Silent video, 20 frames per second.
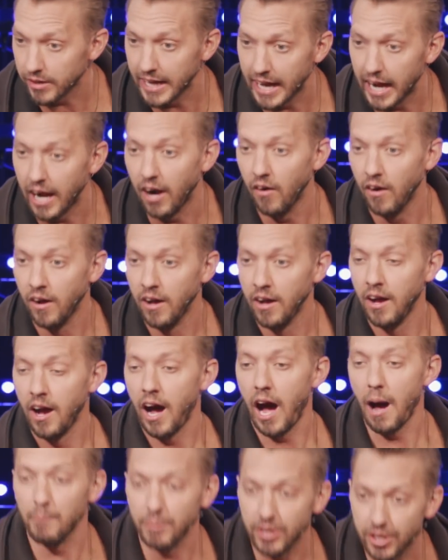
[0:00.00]
it out.
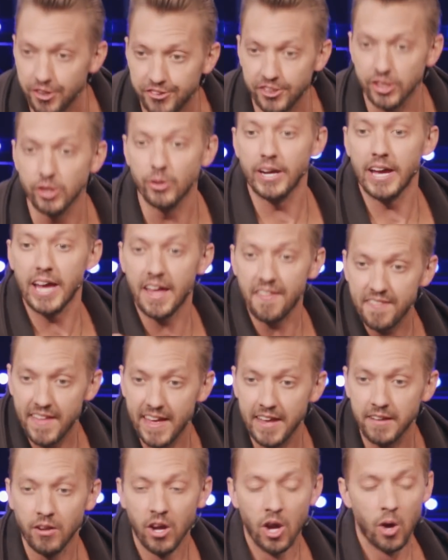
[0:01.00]
I'm going to do it and then